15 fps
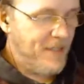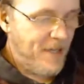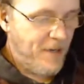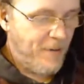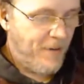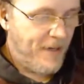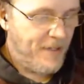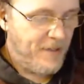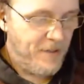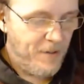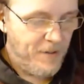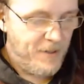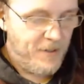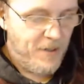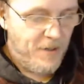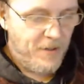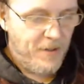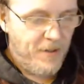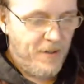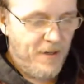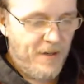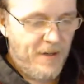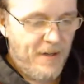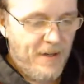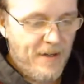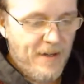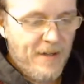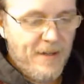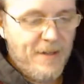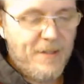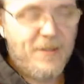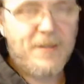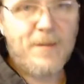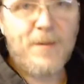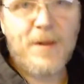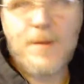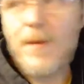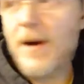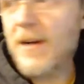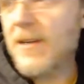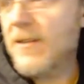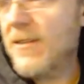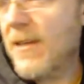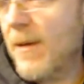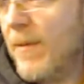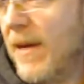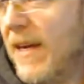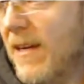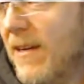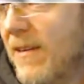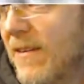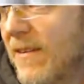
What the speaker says: anyway, so it's all good. Here's some of the markers I made.